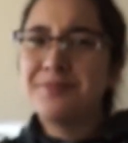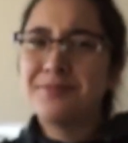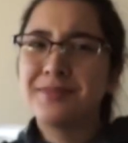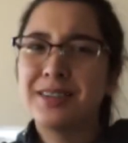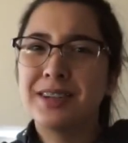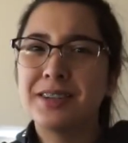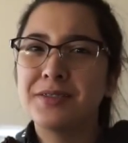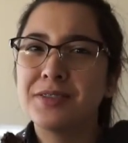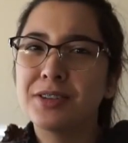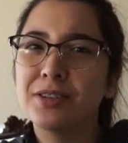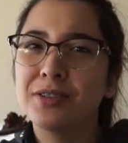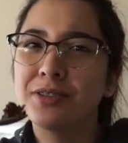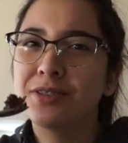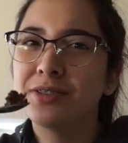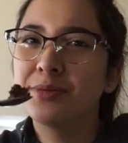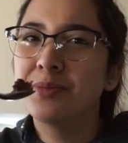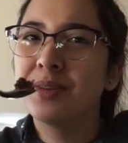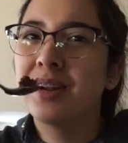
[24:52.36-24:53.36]
Not even
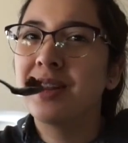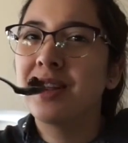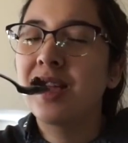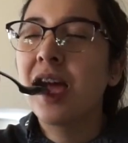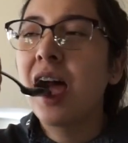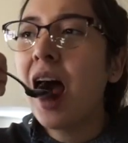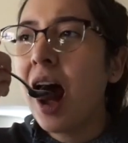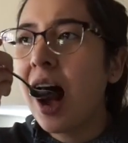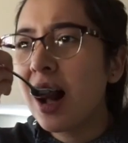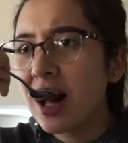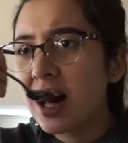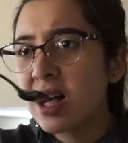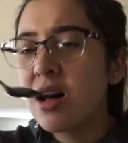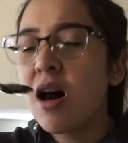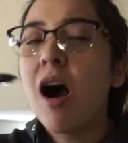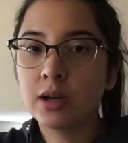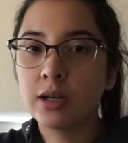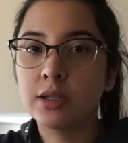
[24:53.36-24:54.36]
close to a brownie.
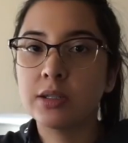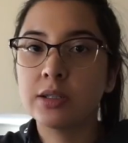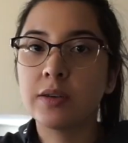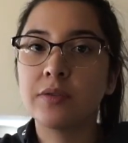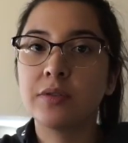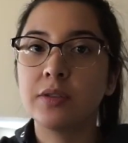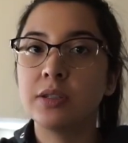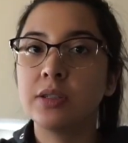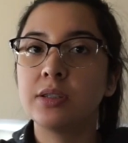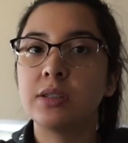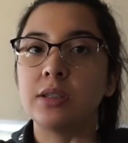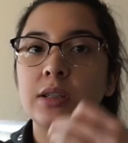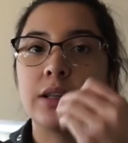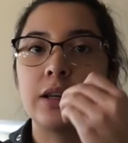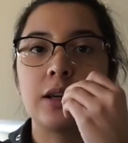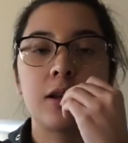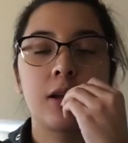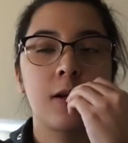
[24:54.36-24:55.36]
I could definitely see
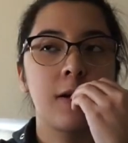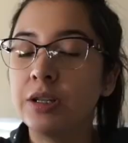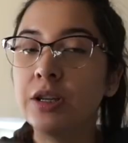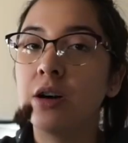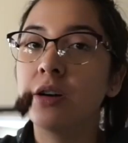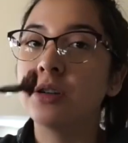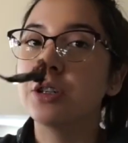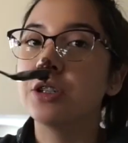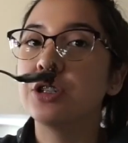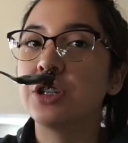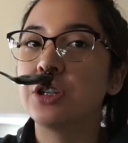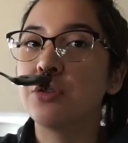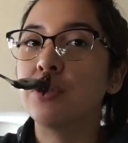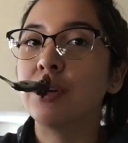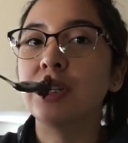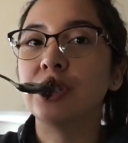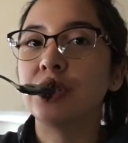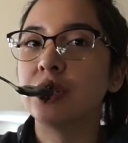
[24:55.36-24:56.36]
like the younger
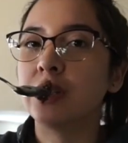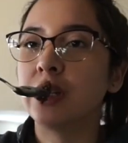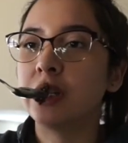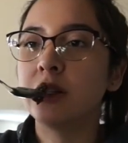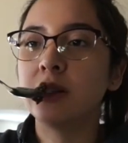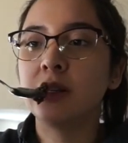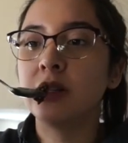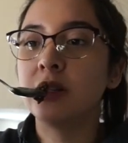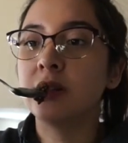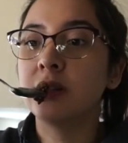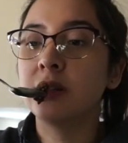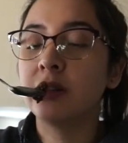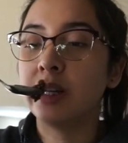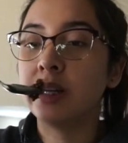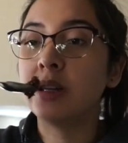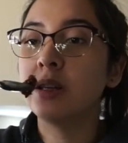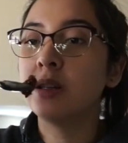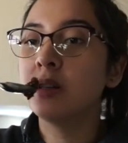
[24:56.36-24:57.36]
generation
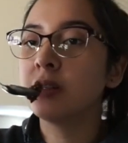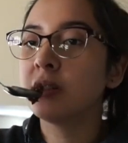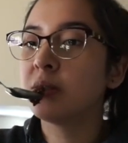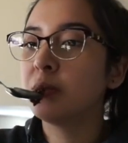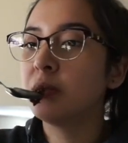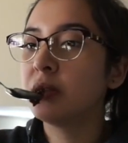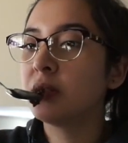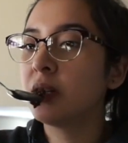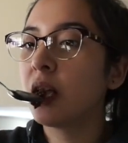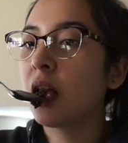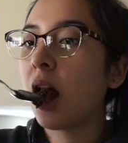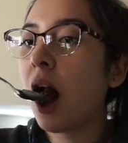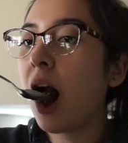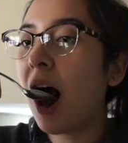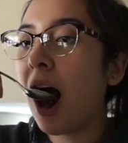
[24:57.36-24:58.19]
liking this music.